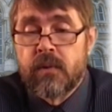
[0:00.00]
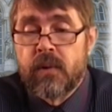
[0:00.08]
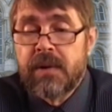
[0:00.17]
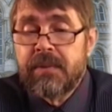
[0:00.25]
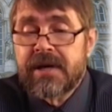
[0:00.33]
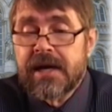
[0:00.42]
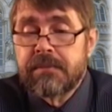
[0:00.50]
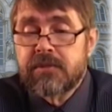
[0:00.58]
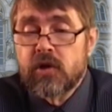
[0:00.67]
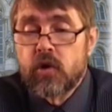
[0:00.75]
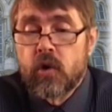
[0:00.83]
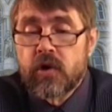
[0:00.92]
When we come
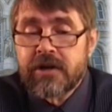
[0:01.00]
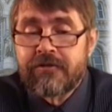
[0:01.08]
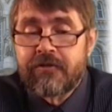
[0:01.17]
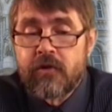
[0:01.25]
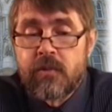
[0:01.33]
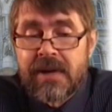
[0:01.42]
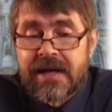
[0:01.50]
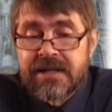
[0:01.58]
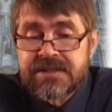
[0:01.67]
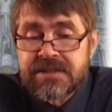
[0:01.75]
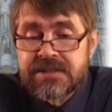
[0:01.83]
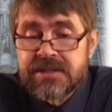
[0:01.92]
to law reform,
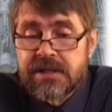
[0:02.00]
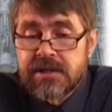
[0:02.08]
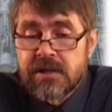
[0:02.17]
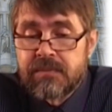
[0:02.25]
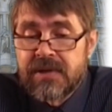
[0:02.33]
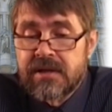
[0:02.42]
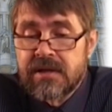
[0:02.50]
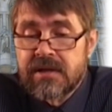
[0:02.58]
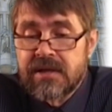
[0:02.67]
ladies and gentlemen,